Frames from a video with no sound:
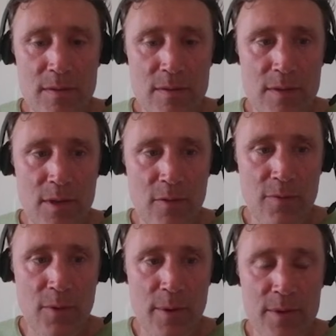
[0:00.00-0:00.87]
you know,
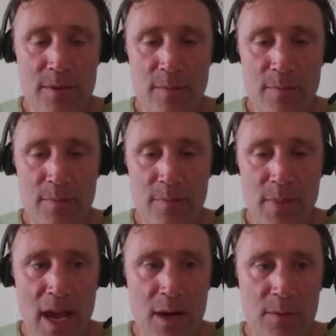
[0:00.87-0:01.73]
forward to
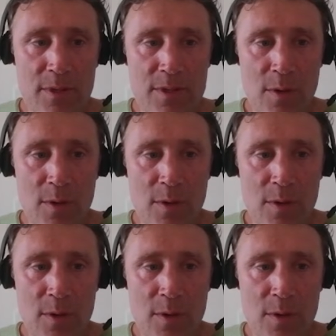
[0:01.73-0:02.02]
backwards